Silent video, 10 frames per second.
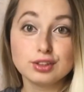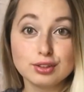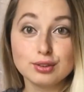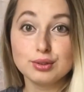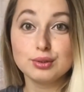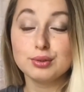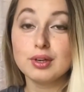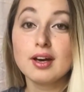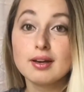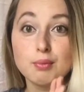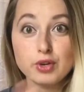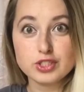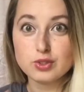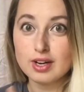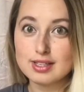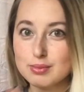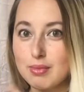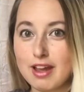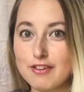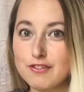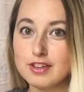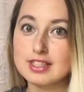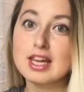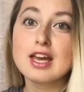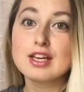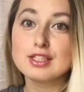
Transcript: to moisturize my feet.